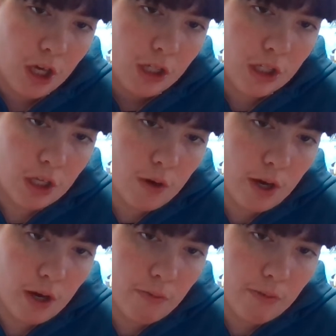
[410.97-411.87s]
So I
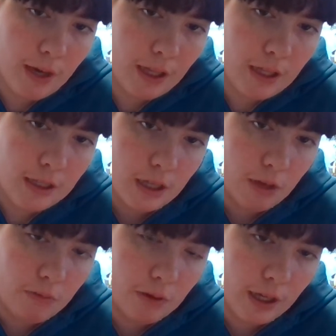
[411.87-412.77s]
hope you make these. I
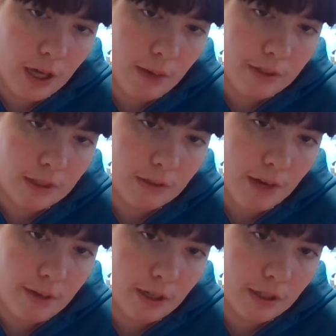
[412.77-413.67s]
hope you like, comment,
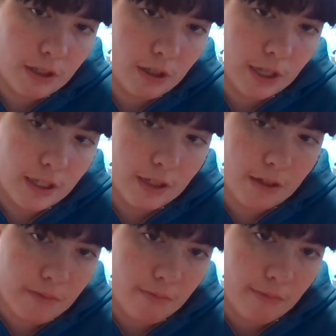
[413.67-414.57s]
subscribe, and I'll see you guys later.
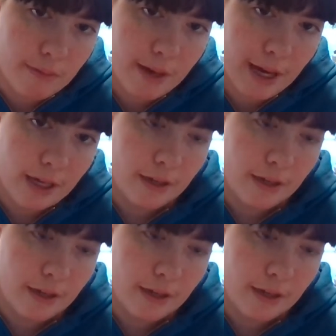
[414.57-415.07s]
Bye-bye.